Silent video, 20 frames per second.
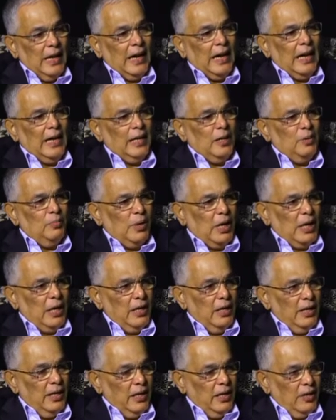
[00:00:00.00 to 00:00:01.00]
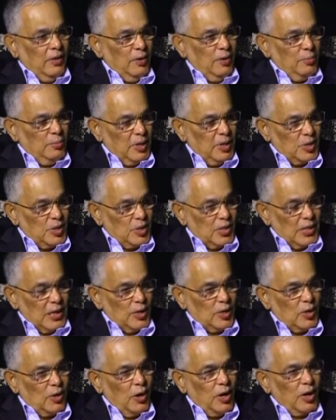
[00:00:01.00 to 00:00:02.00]
and in my you know personal
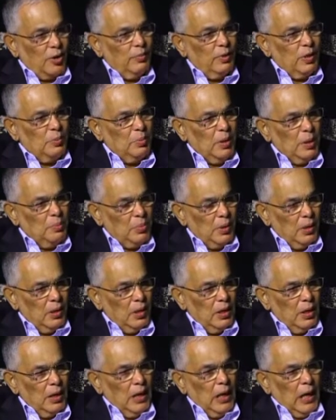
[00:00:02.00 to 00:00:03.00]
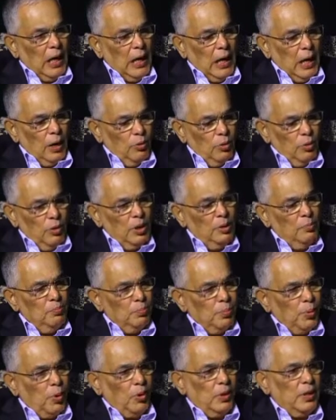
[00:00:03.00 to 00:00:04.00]
talk with people how
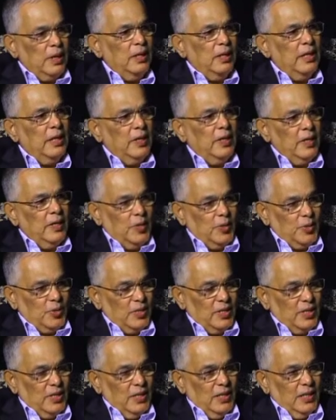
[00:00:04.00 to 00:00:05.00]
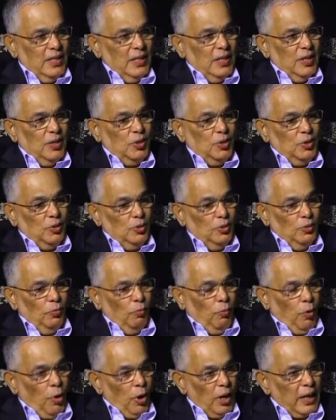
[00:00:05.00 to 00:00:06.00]
important it is mm. to
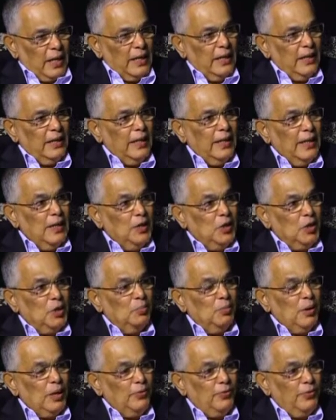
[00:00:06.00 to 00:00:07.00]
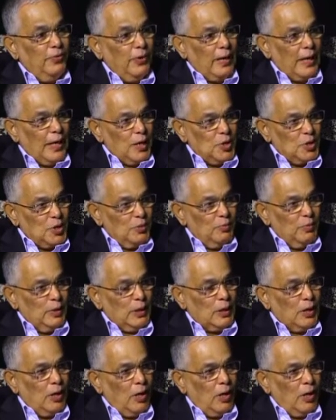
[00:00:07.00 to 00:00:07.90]
walk in intimate fellowship with